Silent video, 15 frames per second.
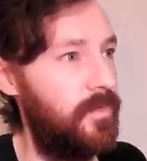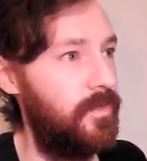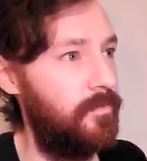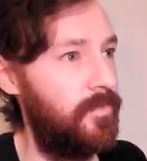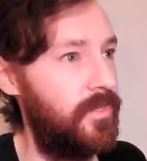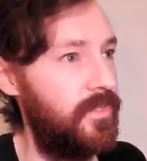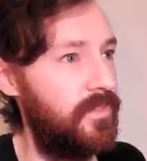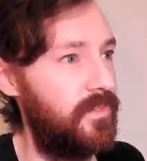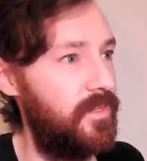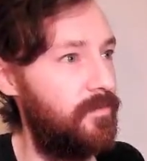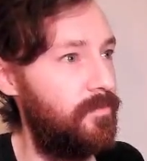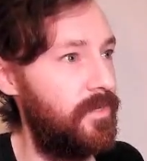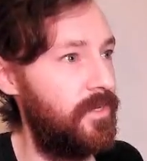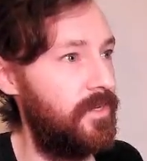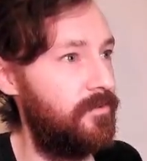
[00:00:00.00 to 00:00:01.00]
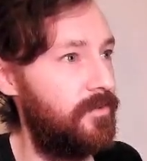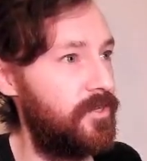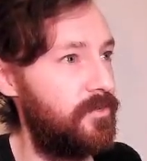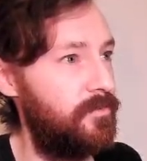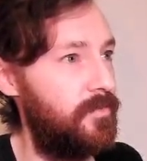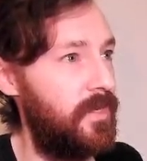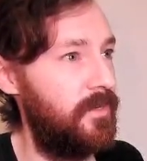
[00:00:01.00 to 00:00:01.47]
Basically a Blood
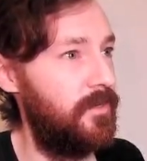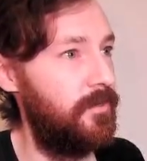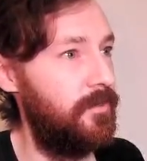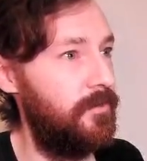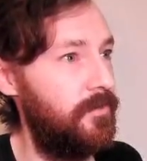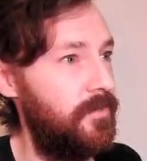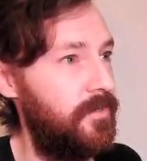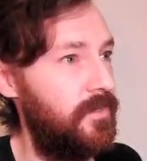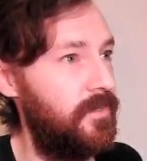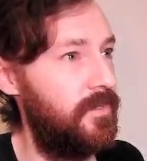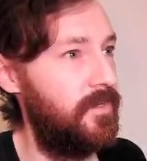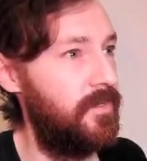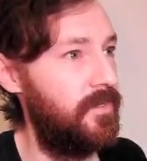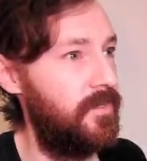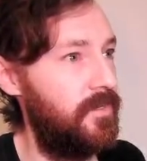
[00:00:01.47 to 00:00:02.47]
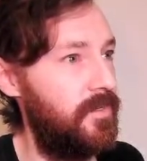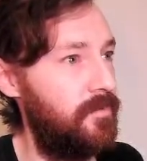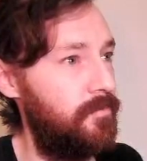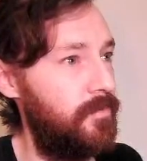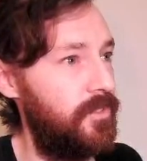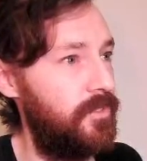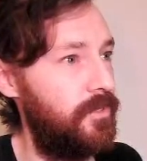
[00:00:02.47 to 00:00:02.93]
Rush Bellow
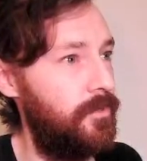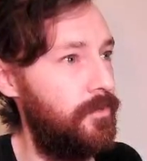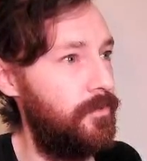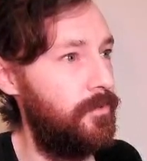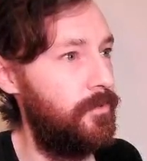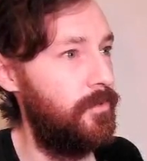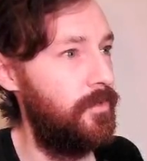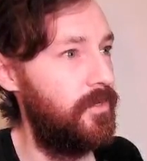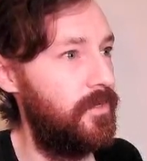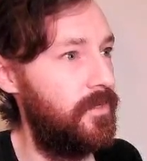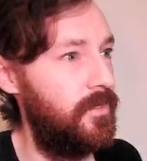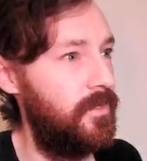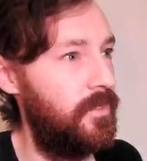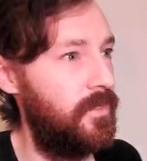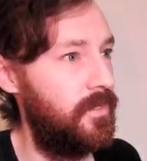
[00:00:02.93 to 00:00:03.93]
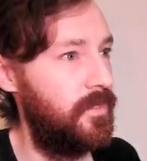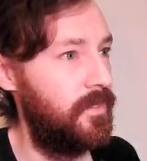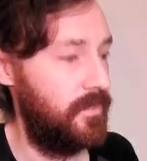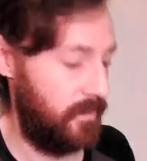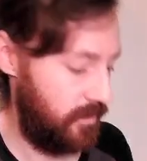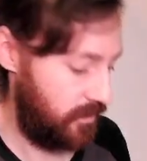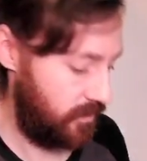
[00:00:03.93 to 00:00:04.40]
number 2.
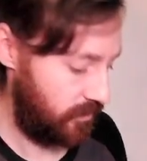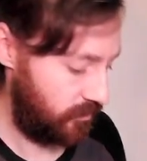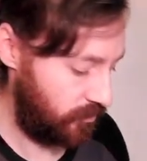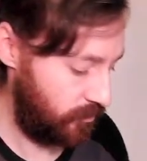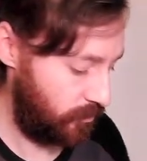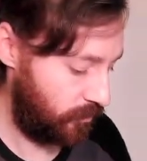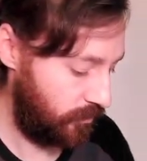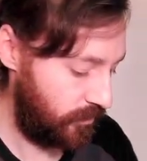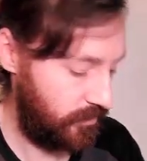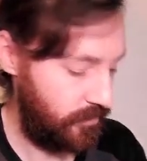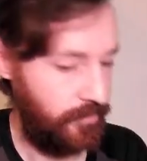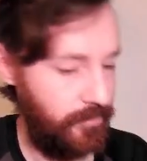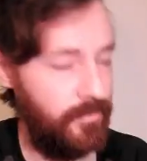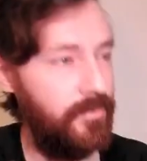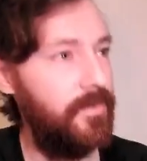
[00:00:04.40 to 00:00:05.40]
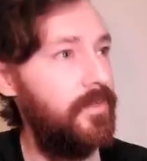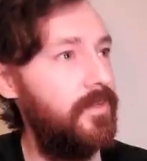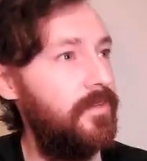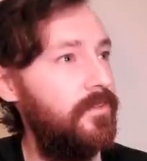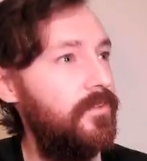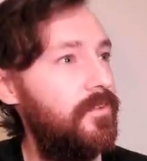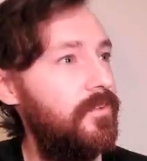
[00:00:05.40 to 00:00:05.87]
2.0, I
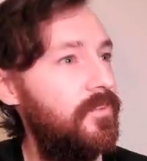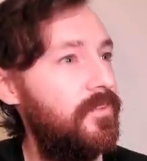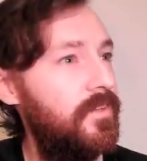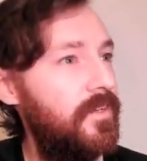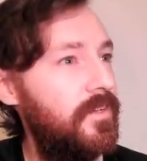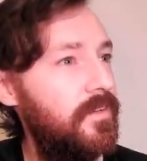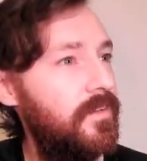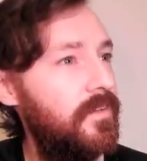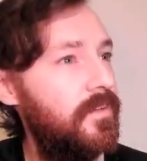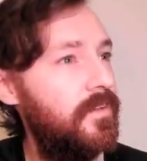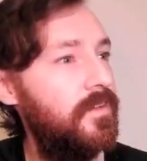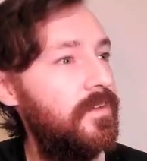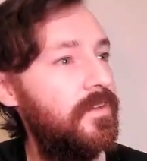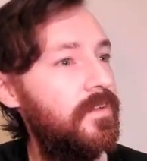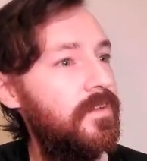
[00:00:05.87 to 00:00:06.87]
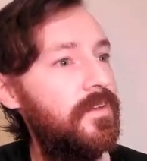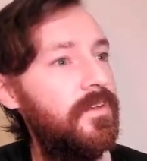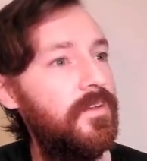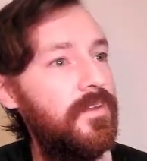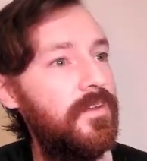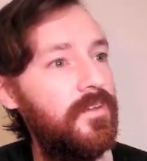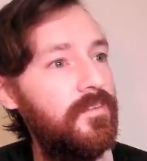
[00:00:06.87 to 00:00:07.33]
guess you could say.
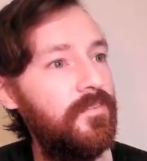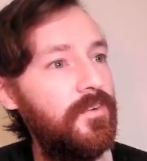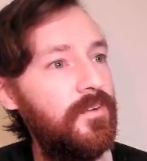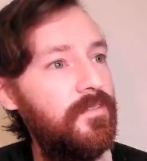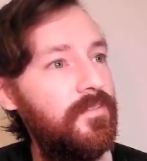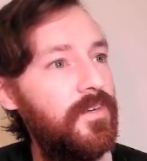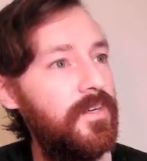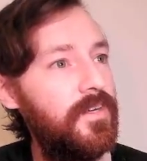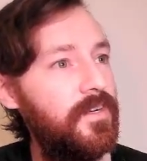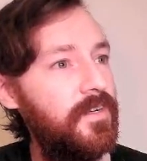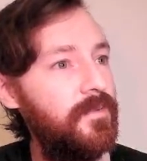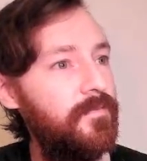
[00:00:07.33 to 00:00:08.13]
Full of fire.